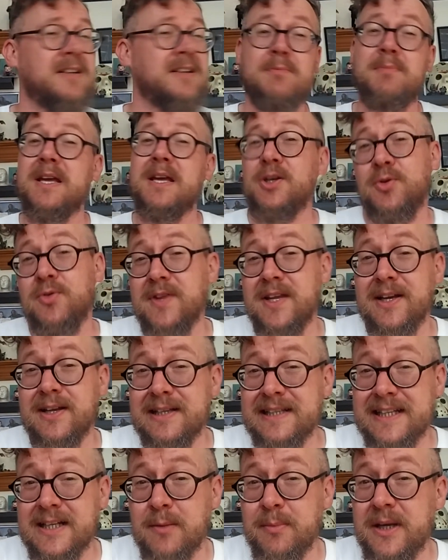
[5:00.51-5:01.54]
It will make you think a
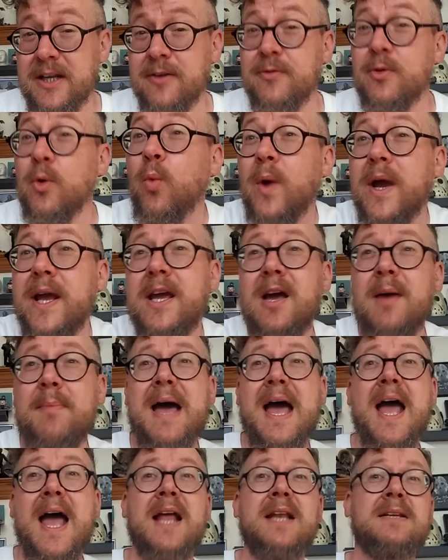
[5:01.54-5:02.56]
little bit of The Wicker
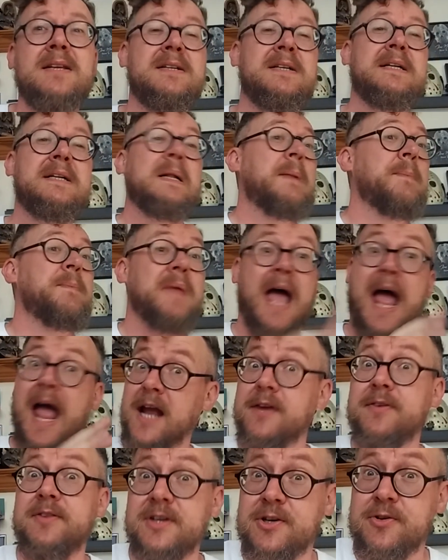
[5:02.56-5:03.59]
Man,
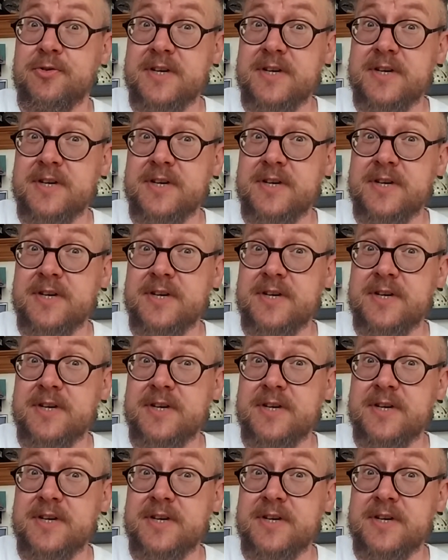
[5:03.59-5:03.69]
Agatha